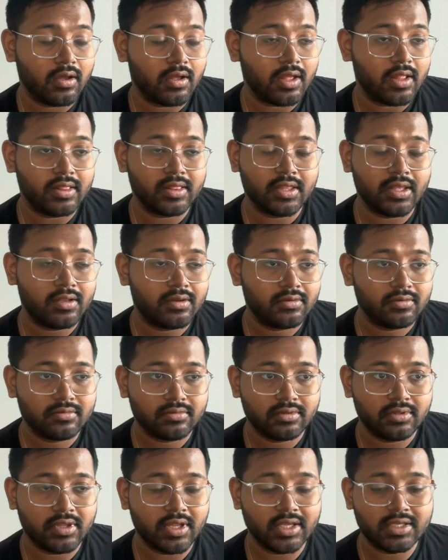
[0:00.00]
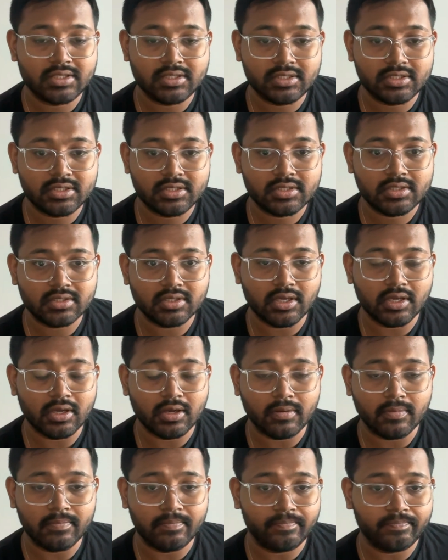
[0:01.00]
And then next is
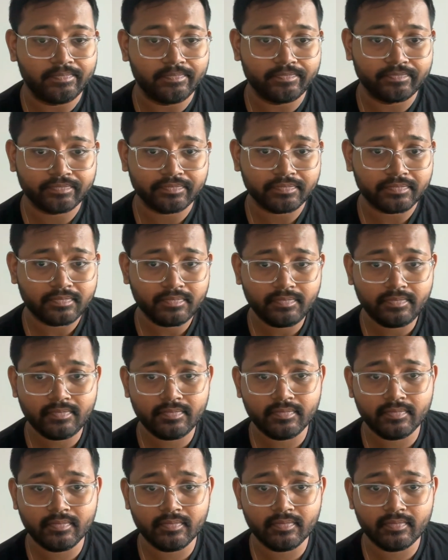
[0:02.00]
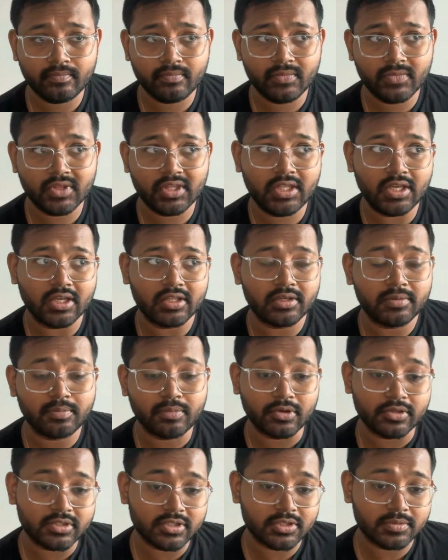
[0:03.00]
the other
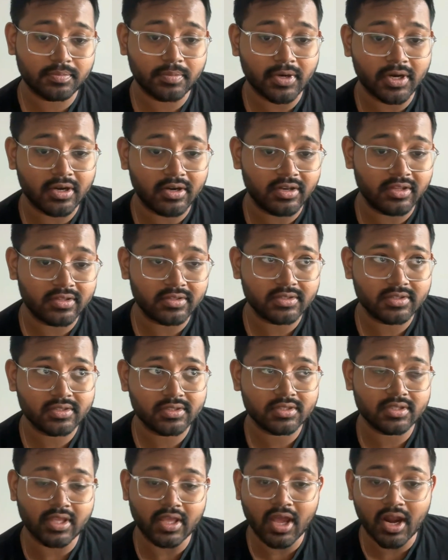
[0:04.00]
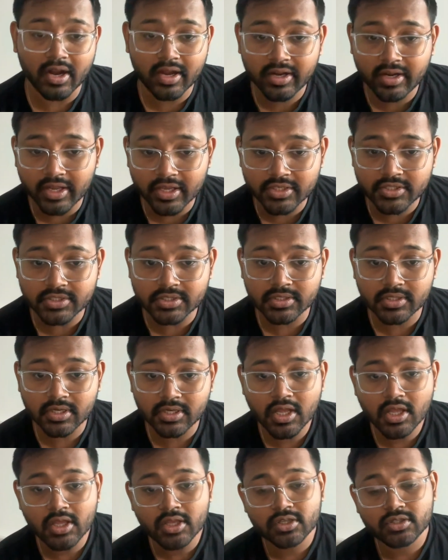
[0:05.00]
process part is architecture.
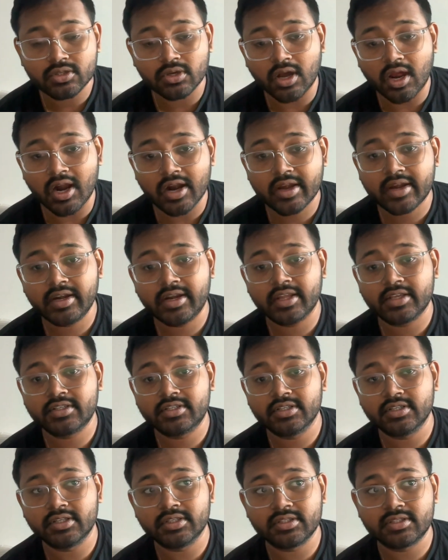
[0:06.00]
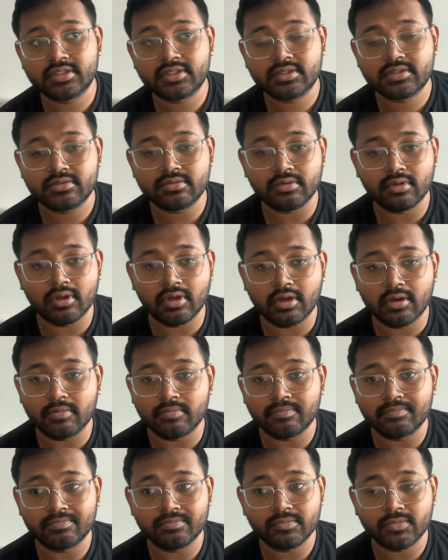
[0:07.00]
So architecture is
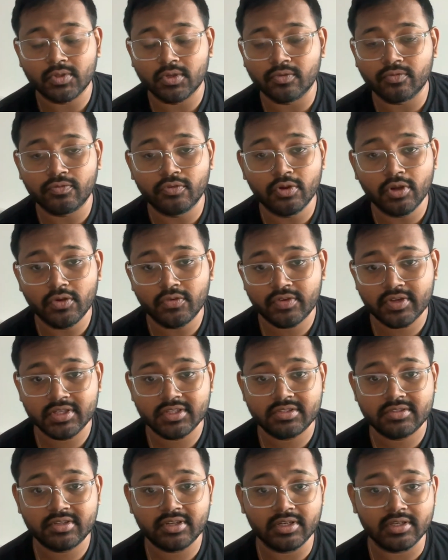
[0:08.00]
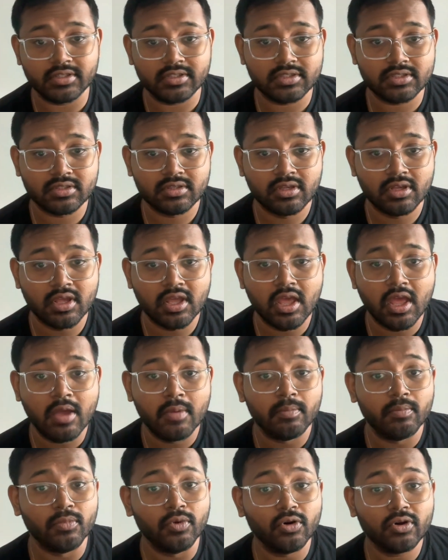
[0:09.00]
full of constraints,
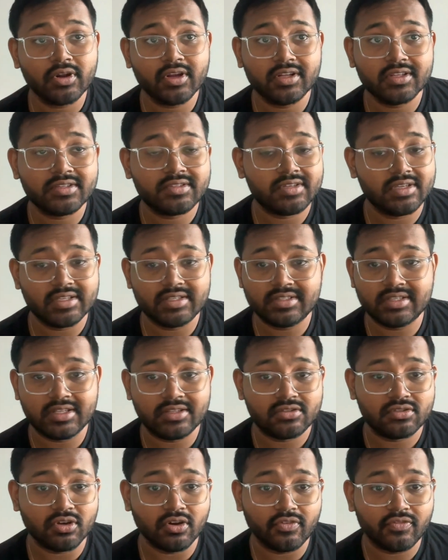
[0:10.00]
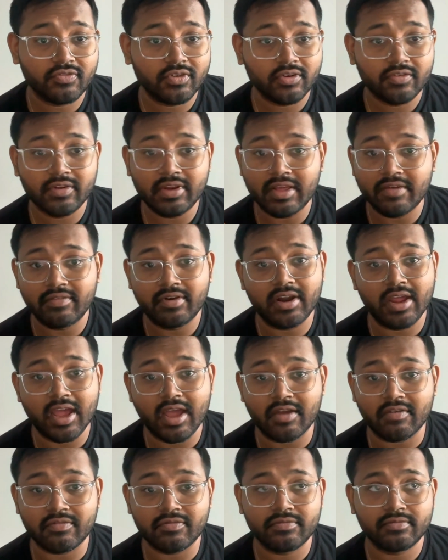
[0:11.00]
more constraints than software will ever
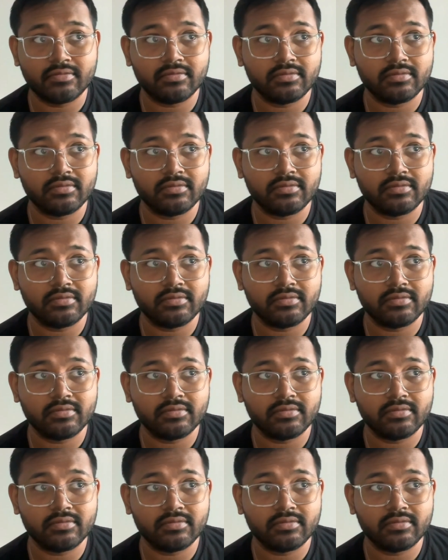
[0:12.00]
have,